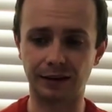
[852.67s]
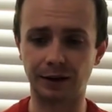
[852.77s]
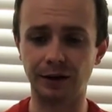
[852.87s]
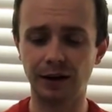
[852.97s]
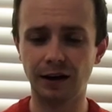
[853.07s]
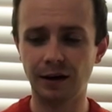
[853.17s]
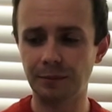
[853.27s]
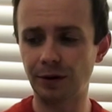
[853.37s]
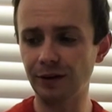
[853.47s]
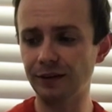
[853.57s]
Now,
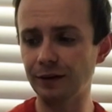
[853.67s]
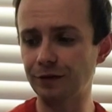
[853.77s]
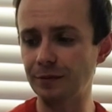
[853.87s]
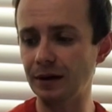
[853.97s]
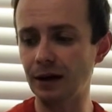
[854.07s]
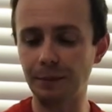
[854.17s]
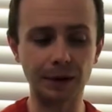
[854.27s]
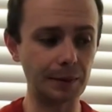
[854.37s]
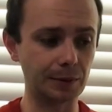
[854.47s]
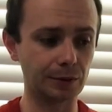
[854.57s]
personally for me, I
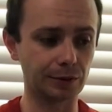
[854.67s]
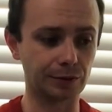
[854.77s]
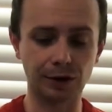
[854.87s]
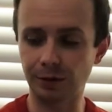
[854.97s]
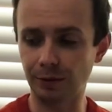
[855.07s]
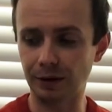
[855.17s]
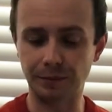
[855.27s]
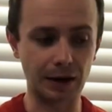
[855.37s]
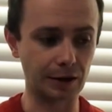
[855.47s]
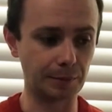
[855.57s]
probably wouldn't run it with the
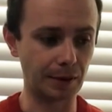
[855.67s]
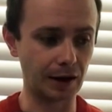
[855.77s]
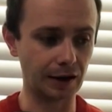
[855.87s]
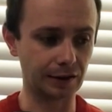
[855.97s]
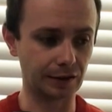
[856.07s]
monopod,